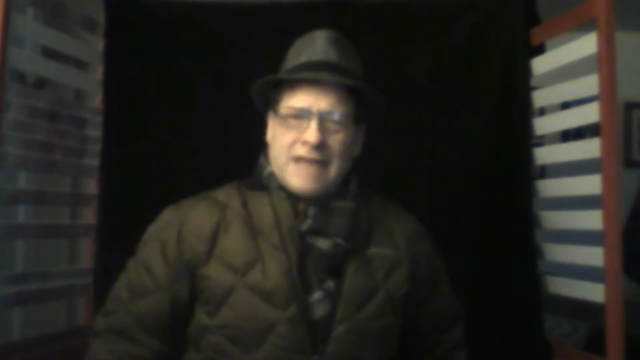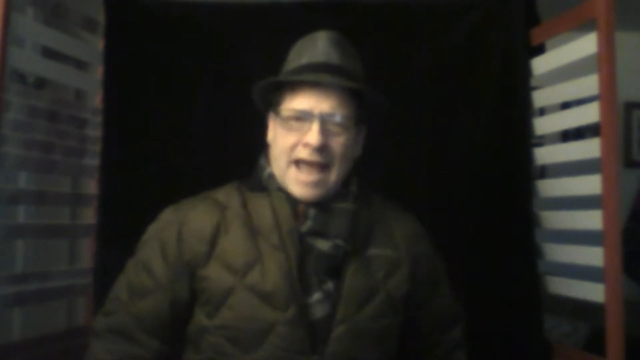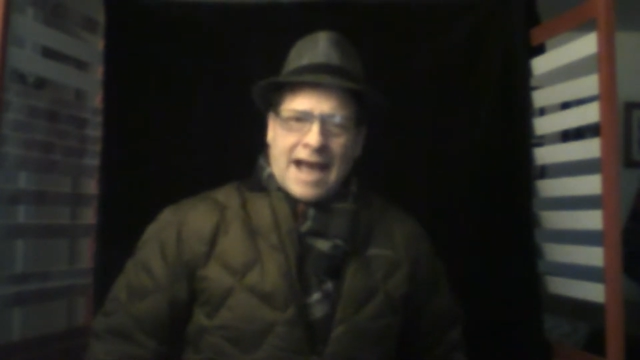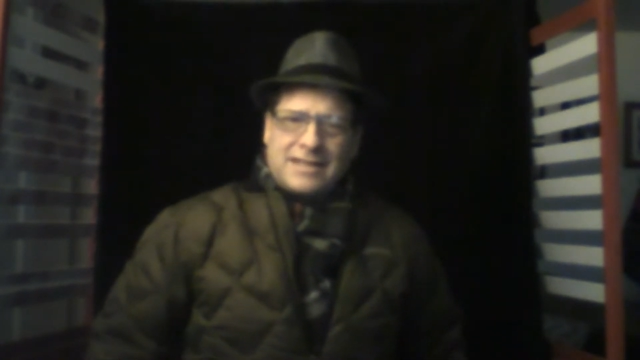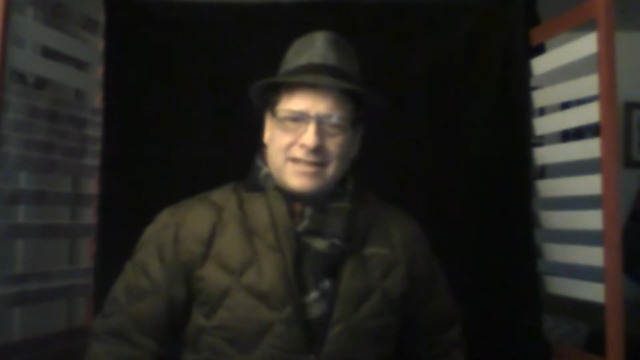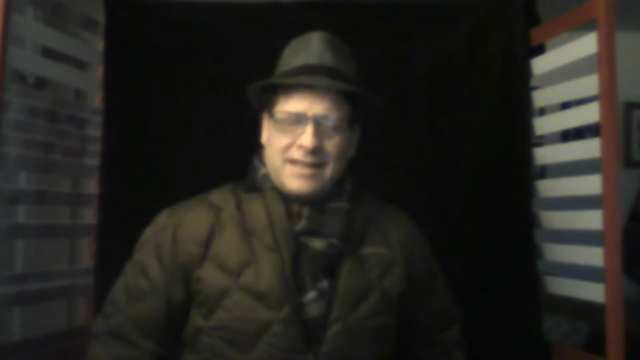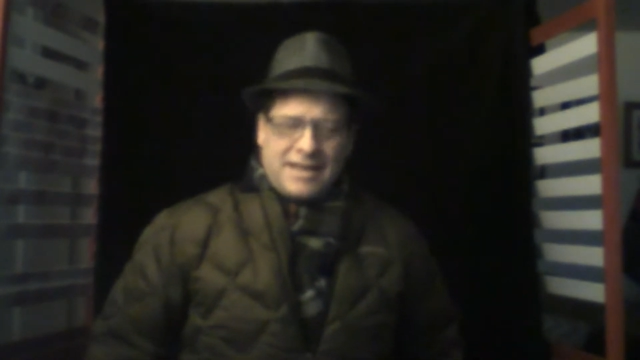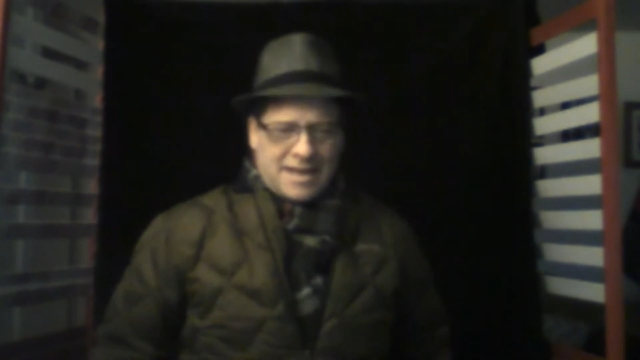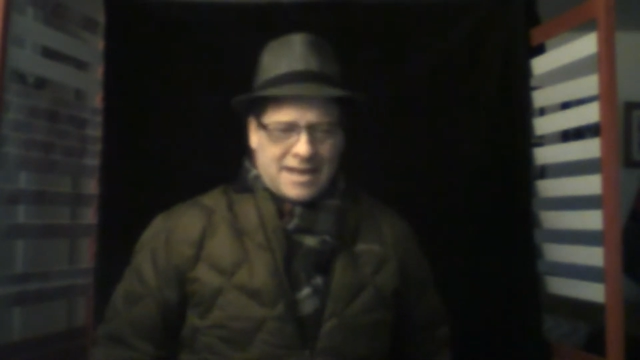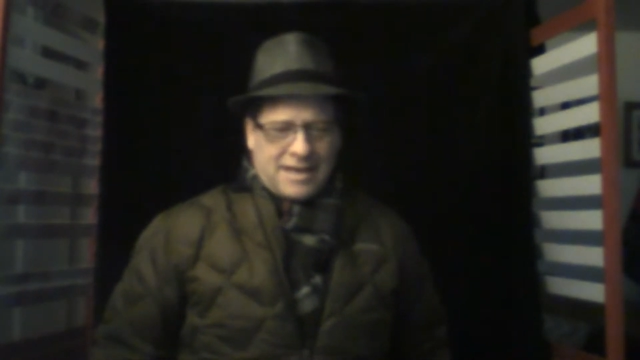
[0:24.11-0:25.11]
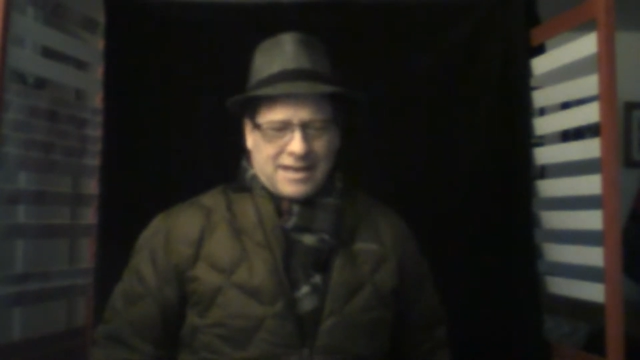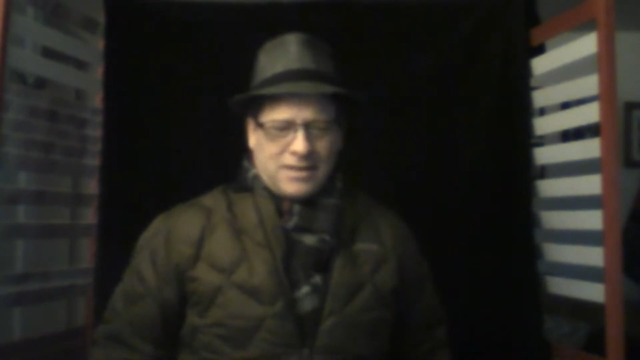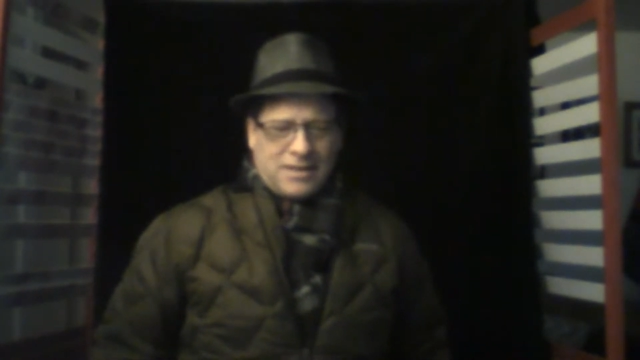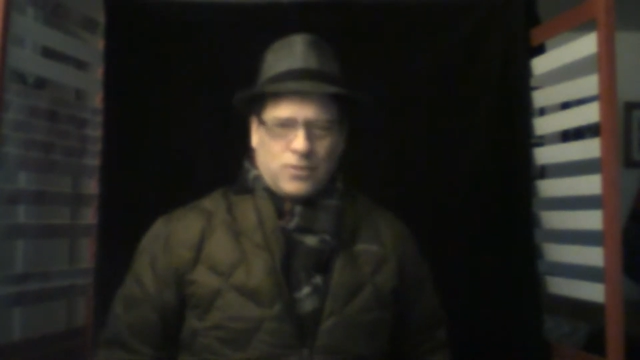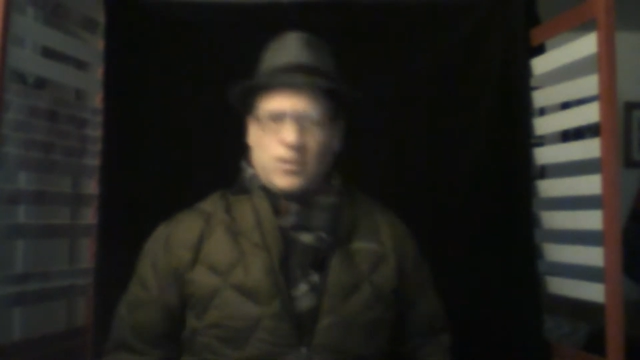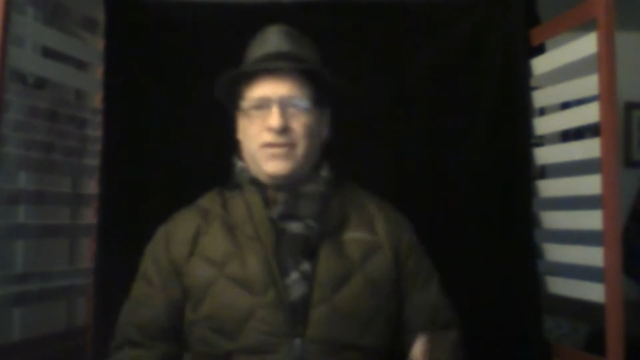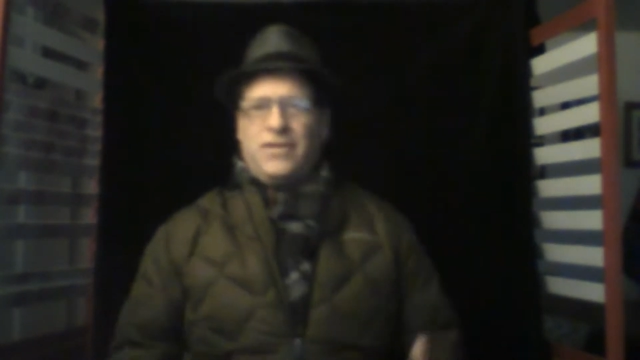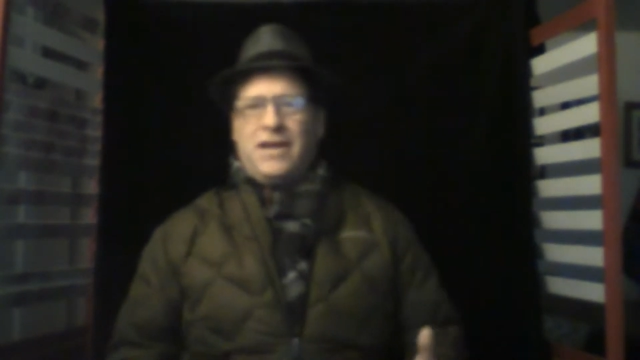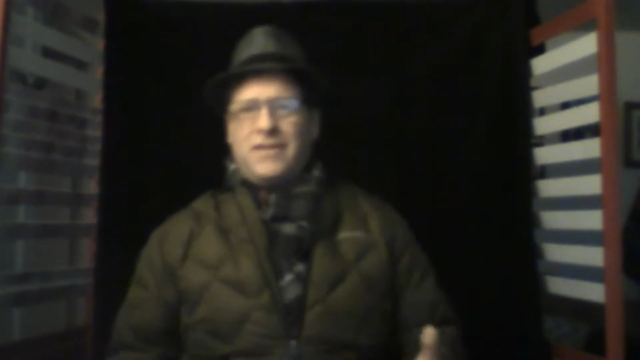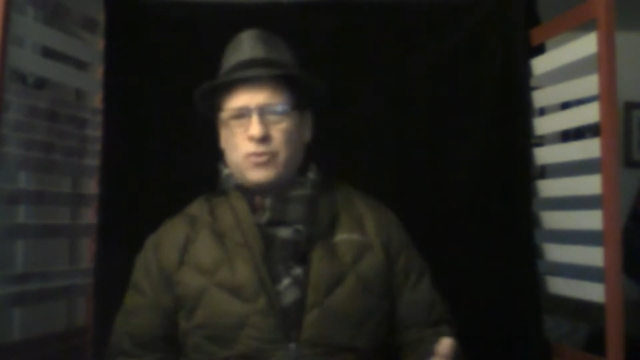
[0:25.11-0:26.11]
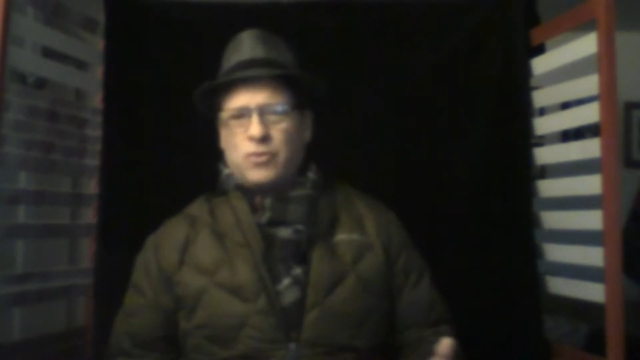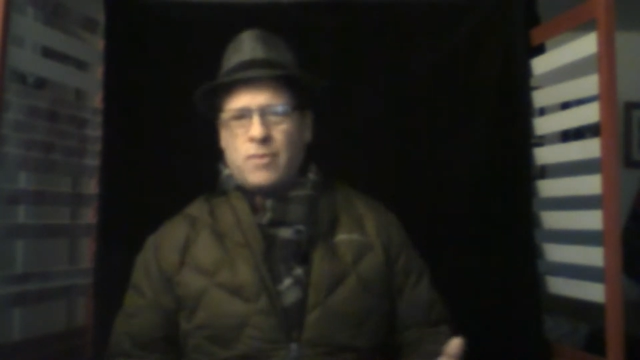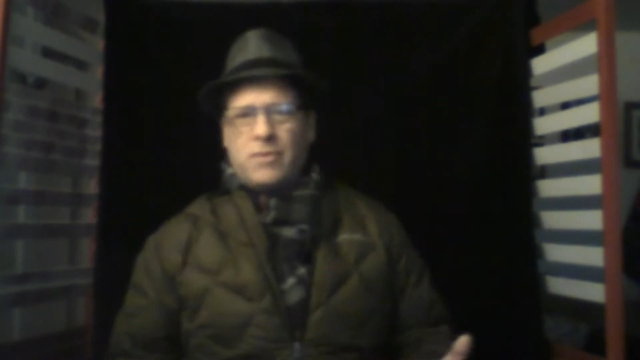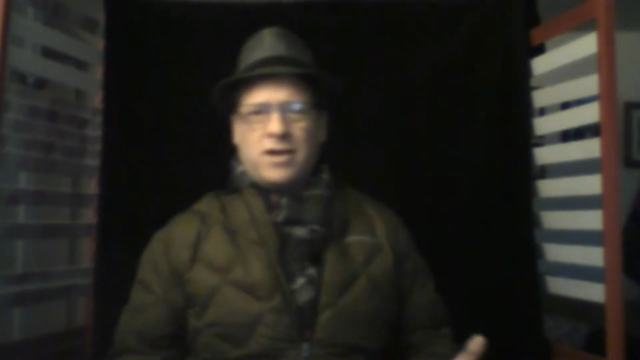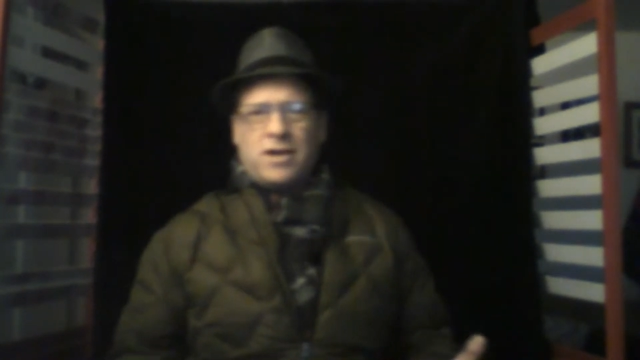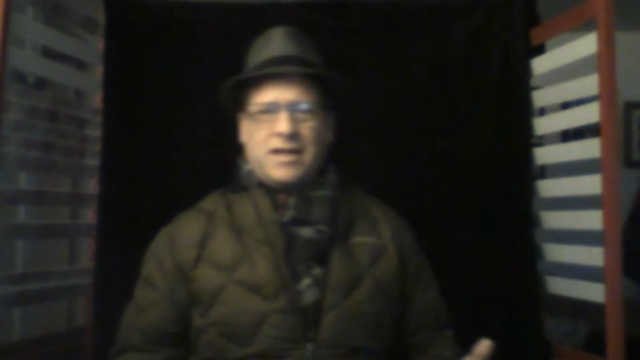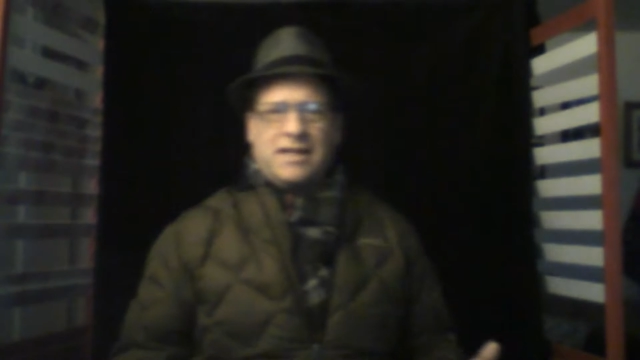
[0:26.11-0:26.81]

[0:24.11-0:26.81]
cats think that the one thing these women want to